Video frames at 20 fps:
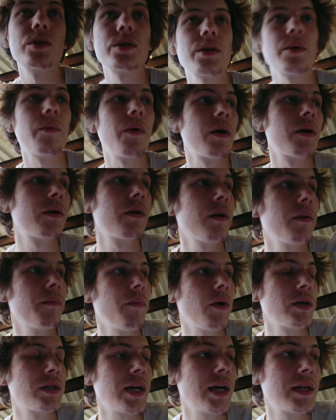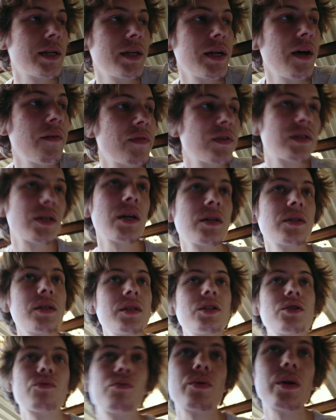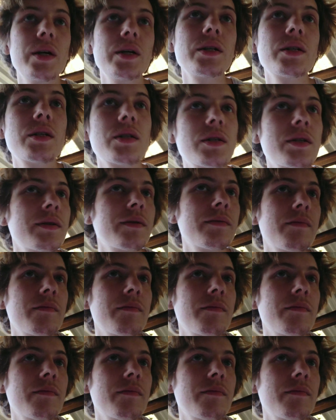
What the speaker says: someone. My dad never does his rears.